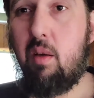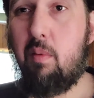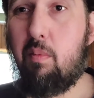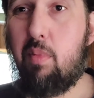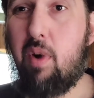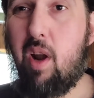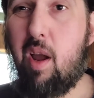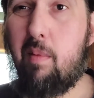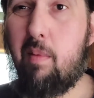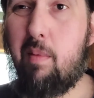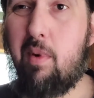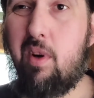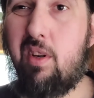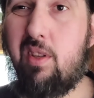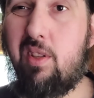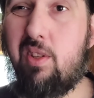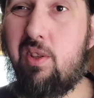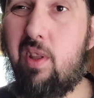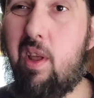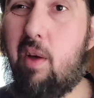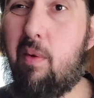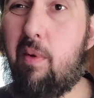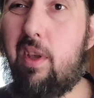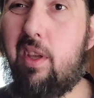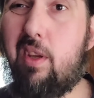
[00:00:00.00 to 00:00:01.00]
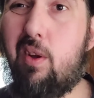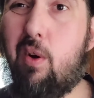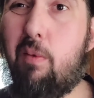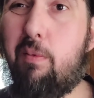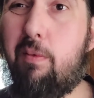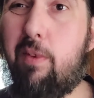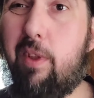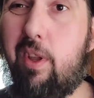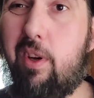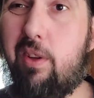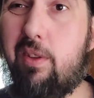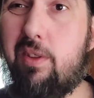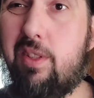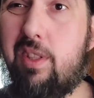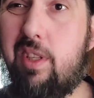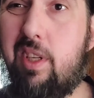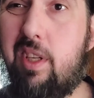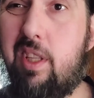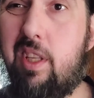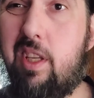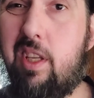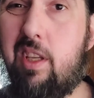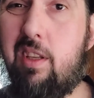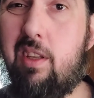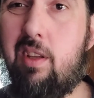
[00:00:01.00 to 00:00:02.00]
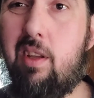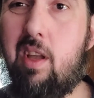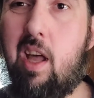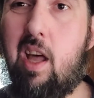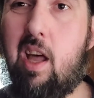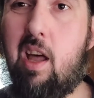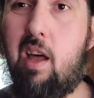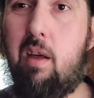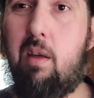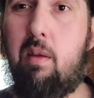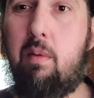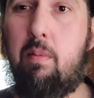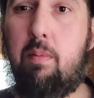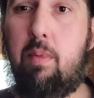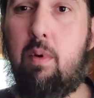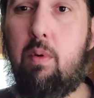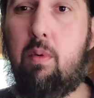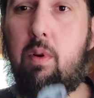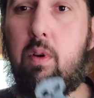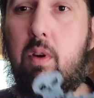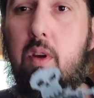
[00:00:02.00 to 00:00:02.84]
primer, so that way hopefully it'll seal it. But we're